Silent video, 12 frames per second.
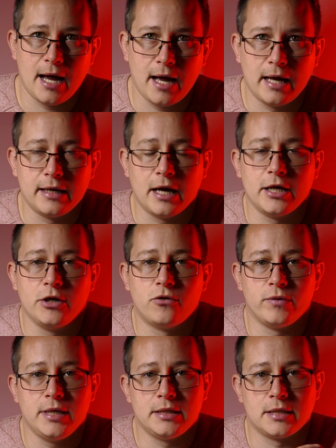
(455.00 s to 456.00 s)
And I
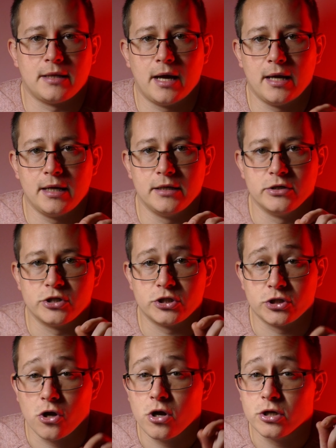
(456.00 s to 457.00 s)
agree to that in
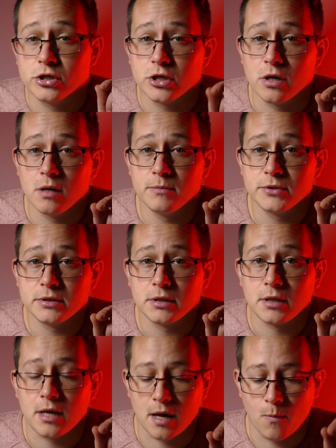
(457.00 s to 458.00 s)
certain terms.
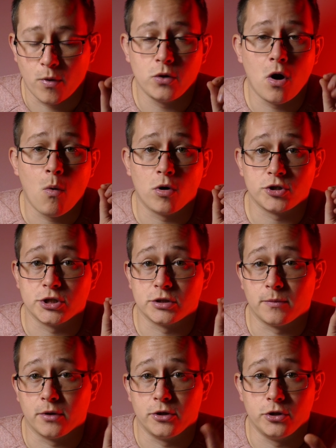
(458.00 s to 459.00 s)
When you are watching
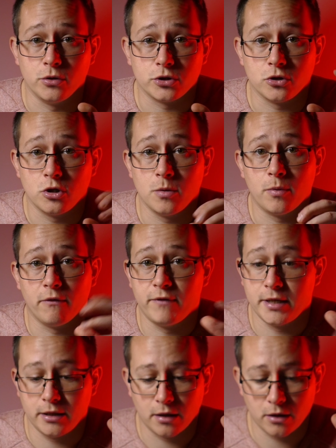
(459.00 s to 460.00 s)
something on YouTube, a
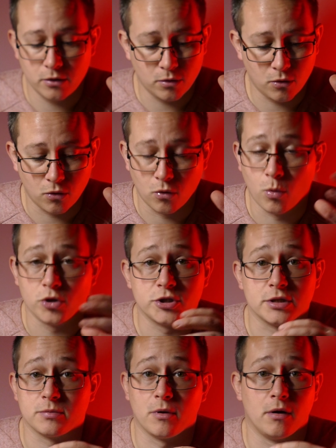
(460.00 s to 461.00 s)
video, or watching something